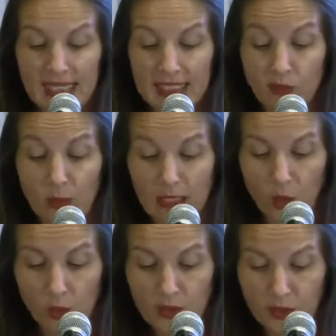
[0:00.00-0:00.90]
This will
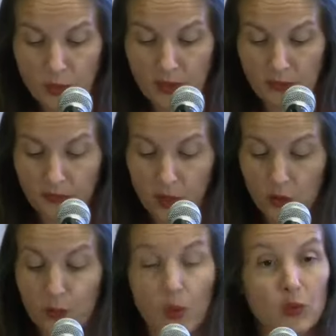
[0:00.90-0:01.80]
also be of
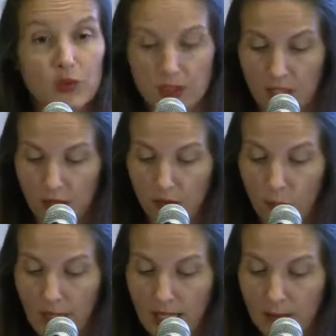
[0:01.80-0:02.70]
utmost on the
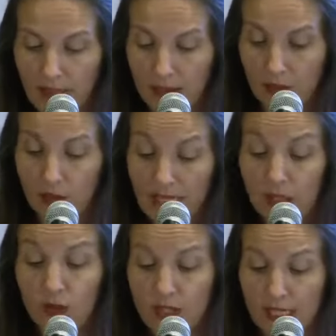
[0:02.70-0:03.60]
way but to
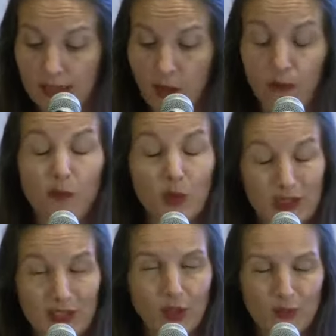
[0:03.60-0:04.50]
negotiate utmost,
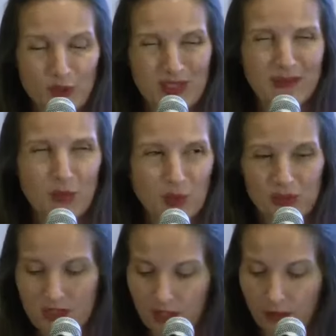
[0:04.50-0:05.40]
utmost
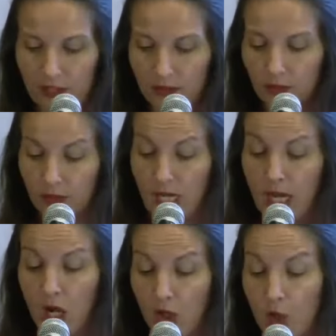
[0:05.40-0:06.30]
importance, sorry, to
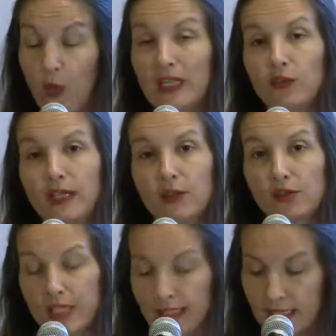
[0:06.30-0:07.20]
on the way to
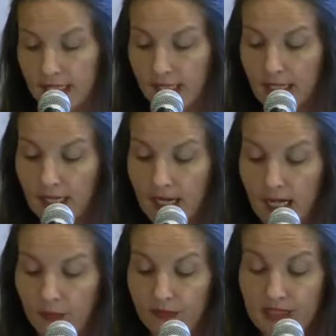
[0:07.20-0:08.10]
negotiating
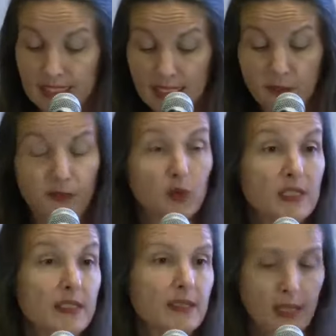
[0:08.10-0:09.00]
our visiting
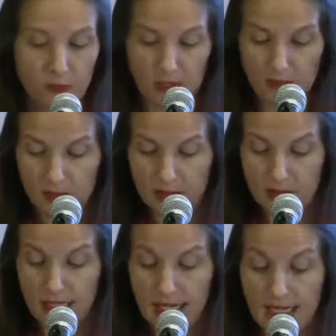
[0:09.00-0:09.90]
forces agreement
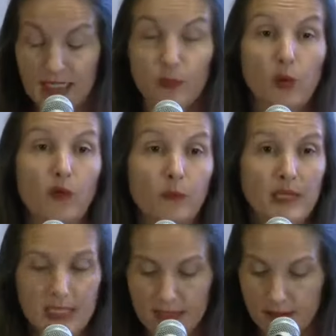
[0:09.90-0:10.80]
as both
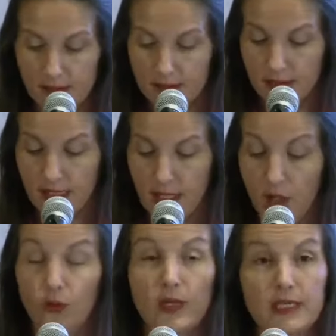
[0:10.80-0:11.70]
ministers
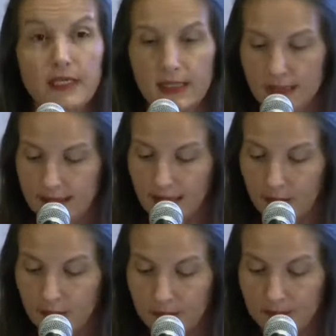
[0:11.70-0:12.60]
agreed in
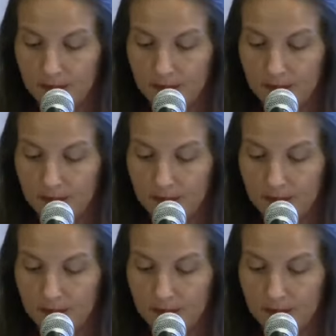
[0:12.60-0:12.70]
December.